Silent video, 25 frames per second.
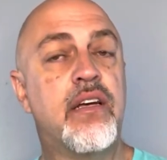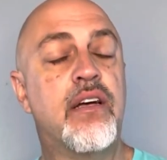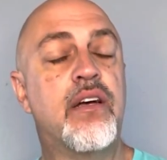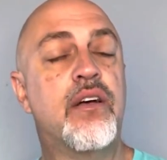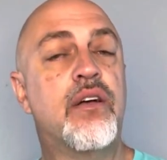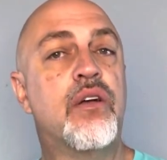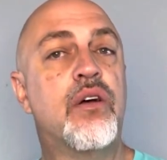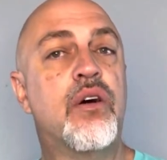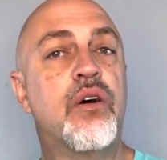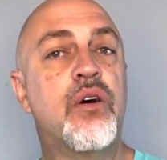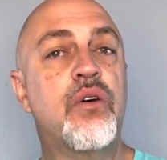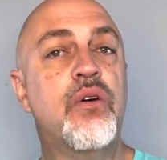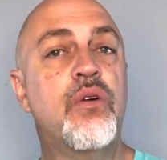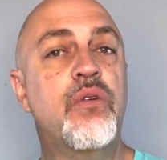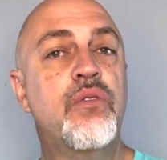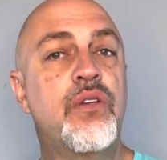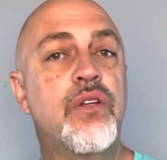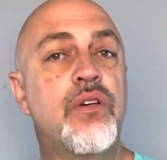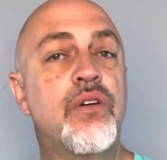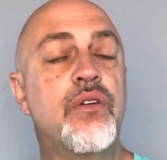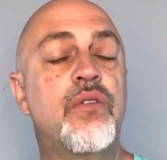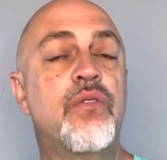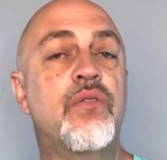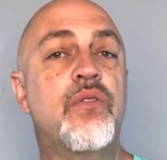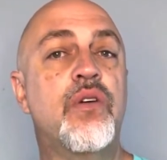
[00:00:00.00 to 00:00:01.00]
who
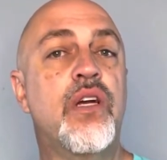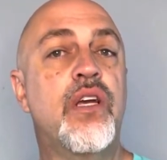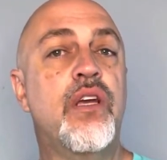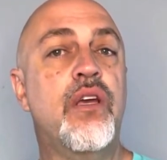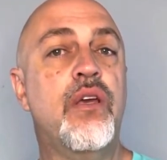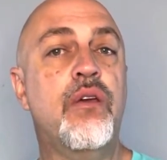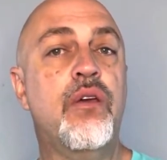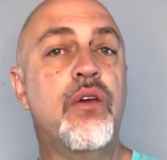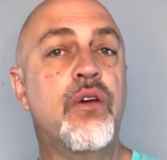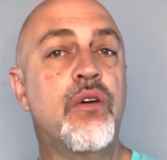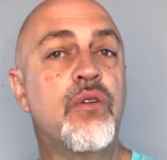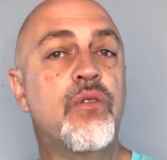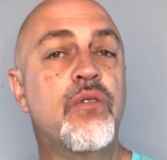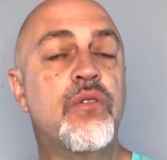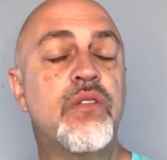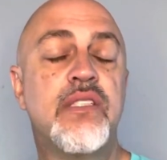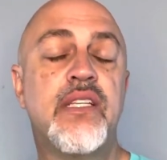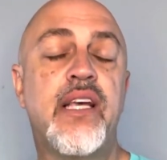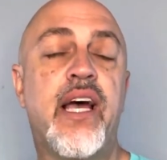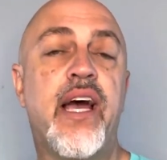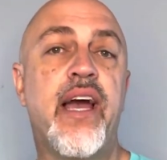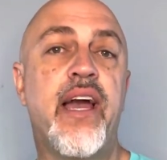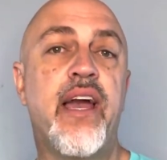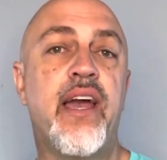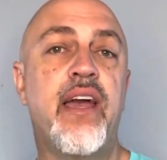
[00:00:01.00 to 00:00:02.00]
do you
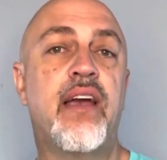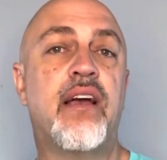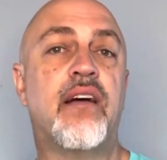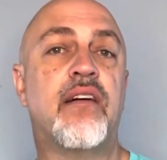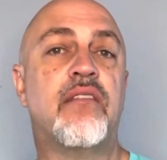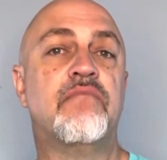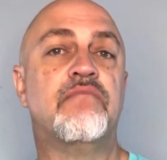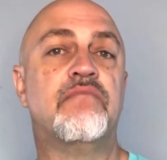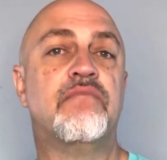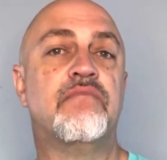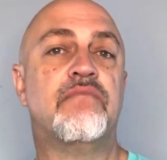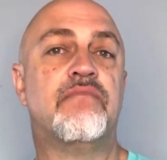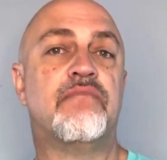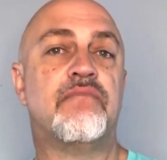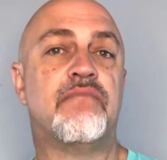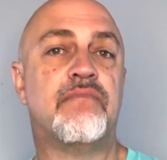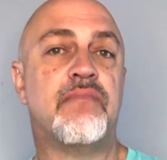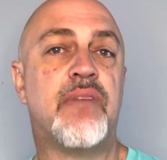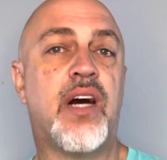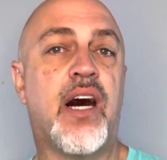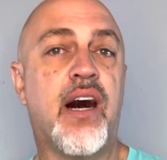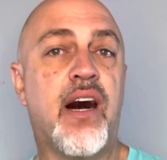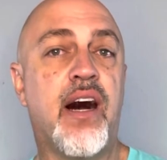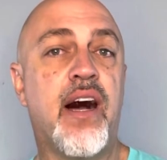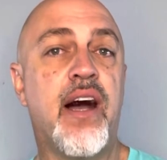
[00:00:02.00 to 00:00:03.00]
say
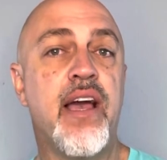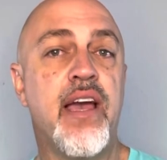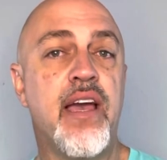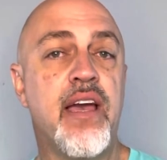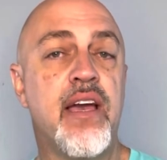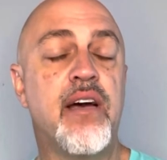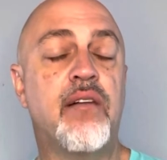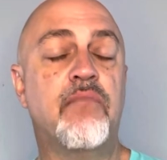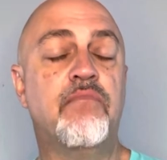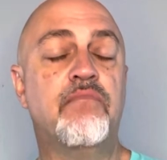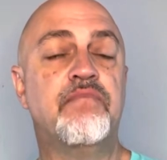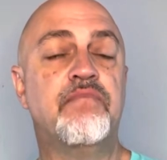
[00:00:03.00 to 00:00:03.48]
I am?